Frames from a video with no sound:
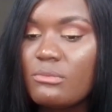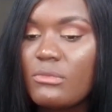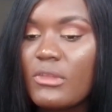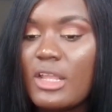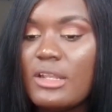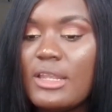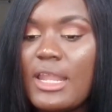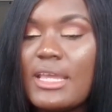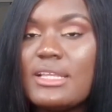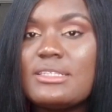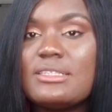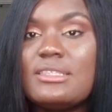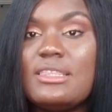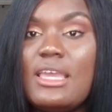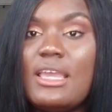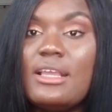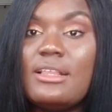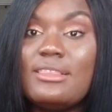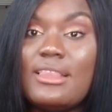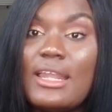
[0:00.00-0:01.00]
Next
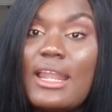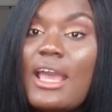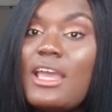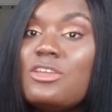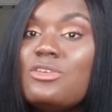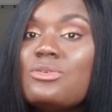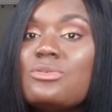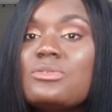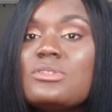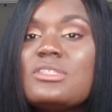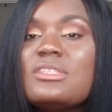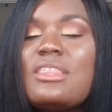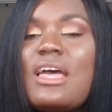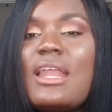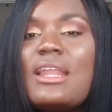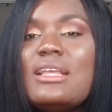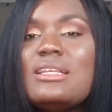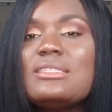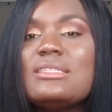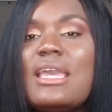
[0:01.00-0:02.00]
thing that I use
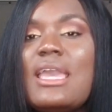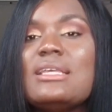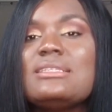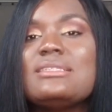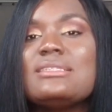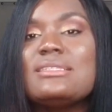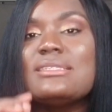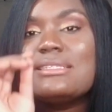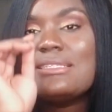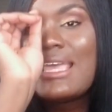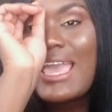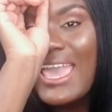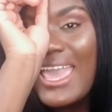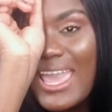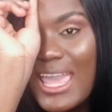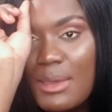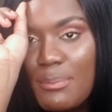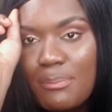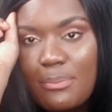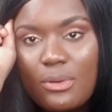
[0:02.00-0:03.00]
that is a
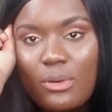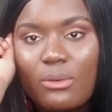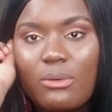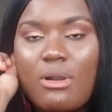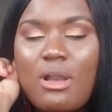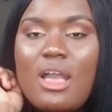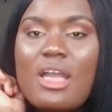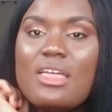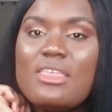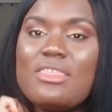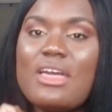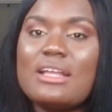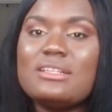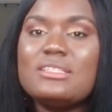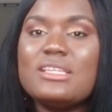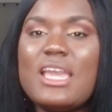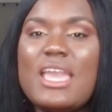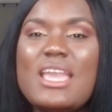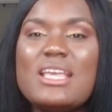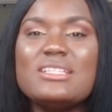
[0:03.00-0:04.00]
staple, that
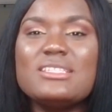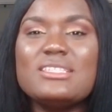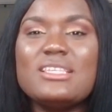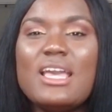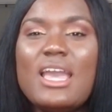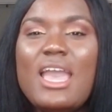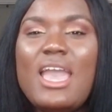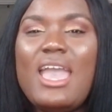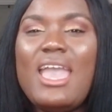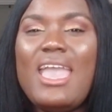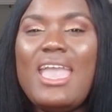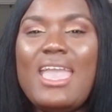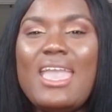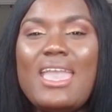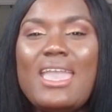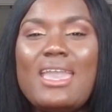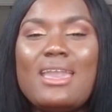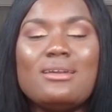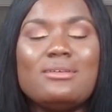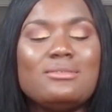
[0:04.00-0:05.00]
is
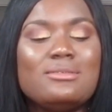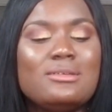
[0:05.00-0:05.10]
I